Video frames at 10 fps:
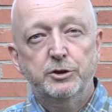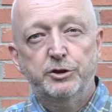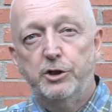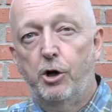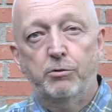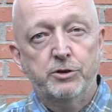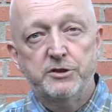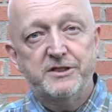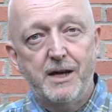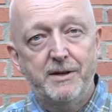So, to
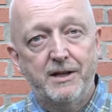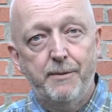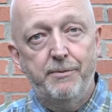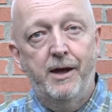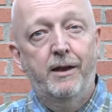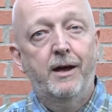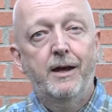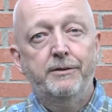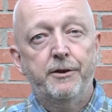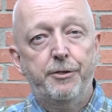sum it up then,
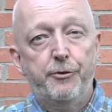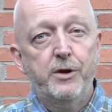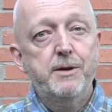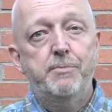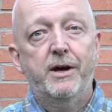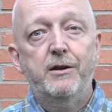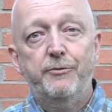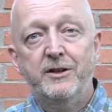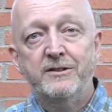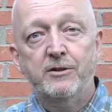the 3
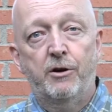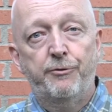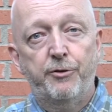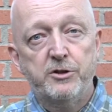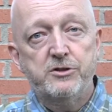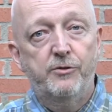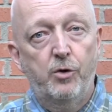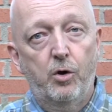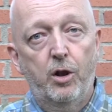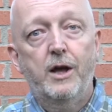benefits are first of
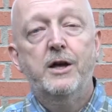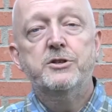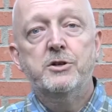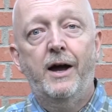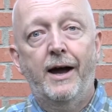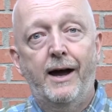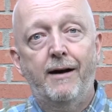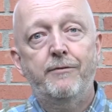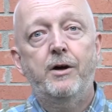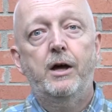all to
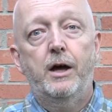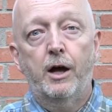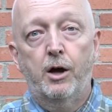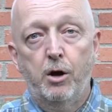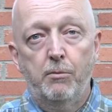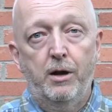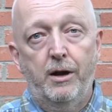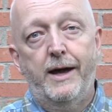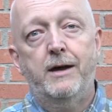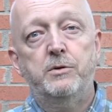have a common
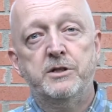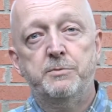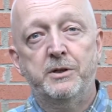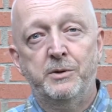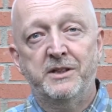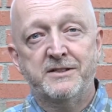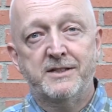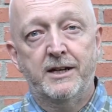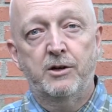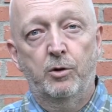language between the
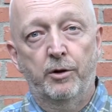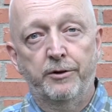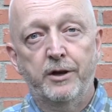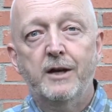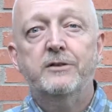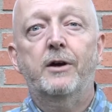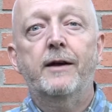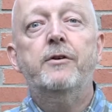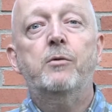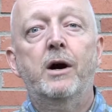stakeholders so
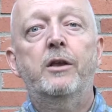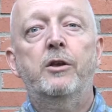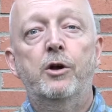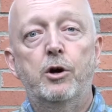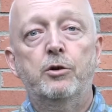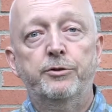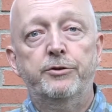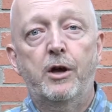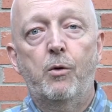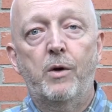everyone
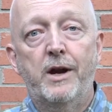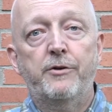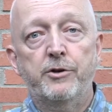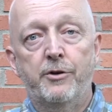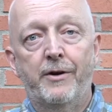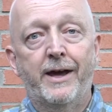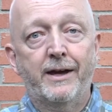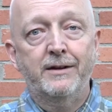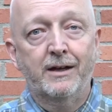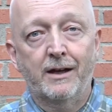knows where you're
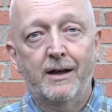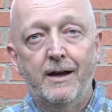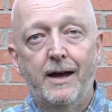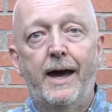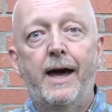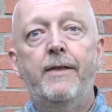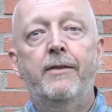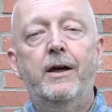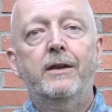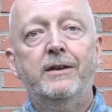heading,
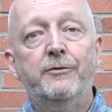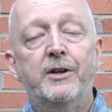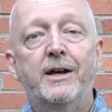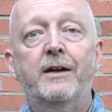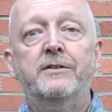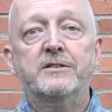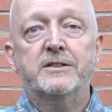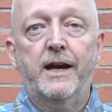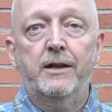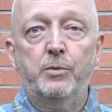and if they
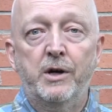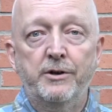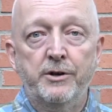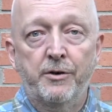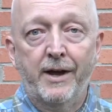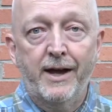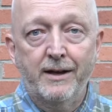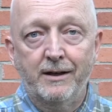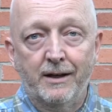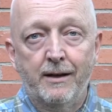understand where you're
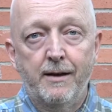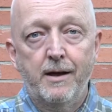heading,